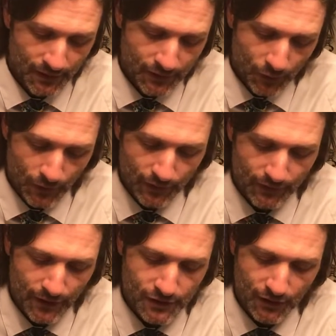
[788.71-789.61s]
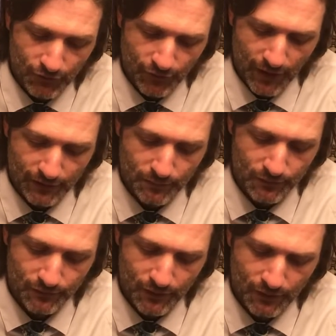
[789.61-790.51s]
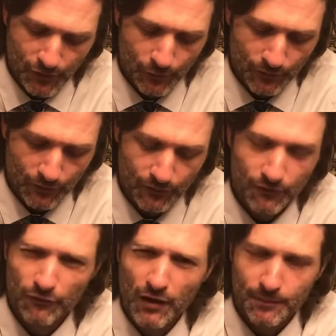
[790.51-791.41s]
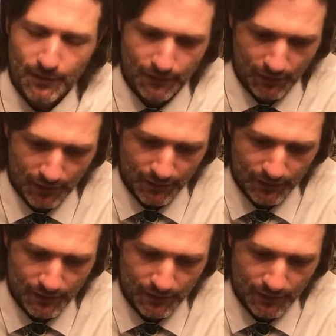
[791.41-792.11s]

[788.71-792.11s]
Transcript: The organization is flexible, it's loose, fragmentary.